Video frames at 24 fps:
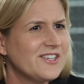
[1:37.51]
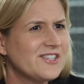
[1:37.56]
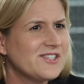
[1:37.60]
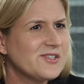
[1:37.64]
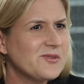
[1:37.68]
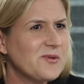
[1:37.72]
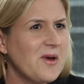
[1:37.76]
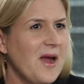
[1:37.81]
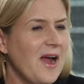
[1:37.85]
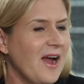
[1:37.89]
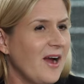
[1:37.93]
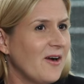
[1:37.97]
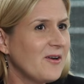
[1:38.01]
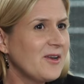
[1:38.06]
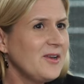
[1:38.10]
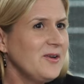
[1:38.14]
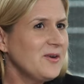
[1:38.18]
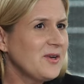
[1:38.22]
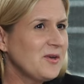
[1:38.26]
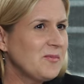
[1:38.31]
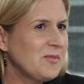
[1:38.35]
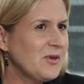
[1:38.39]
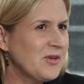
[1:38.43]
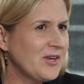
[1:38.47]
So how do
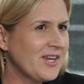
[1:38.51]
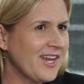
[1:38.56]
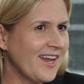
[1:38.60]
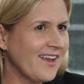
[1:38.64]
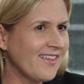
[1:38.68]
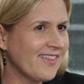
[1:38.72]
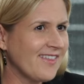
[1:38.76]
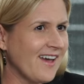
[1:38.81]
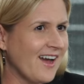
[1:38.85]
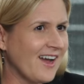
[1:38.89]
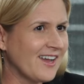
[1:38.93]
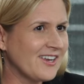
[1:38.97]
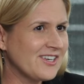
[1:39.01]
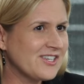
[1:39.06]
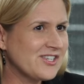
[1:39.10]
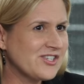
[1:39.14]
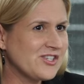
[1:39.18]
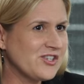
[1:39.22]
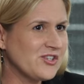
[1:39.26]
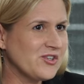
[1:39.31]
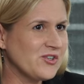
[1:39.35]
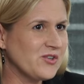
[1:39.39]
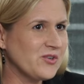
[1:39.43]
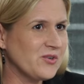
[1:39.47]
you communicate that
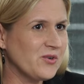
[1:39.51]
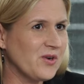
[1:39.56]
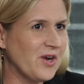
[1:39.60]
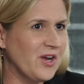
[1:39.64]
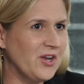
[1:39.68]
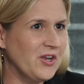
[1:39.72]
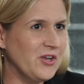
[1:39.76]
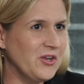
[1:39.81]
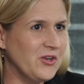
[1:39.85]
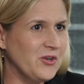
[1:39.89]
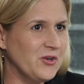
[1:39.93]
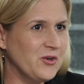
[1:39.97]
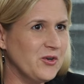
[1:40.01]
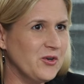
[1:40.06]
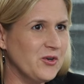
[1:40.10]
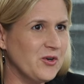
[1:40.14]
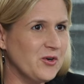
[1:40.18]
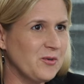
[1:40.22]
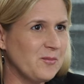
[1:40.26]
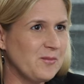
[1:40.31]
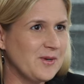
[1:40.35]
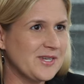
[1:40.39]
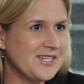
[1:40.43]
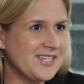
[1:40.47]
to a
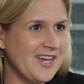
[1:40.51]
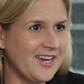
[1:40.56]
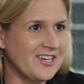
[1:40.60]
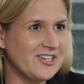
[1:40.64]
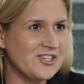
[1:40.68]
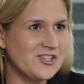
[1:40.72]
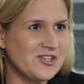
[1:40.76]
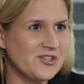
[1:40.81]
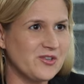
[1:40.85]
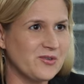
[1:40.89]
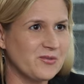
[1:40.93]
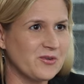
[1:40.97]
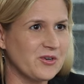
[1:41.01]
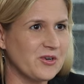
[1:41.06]
new potential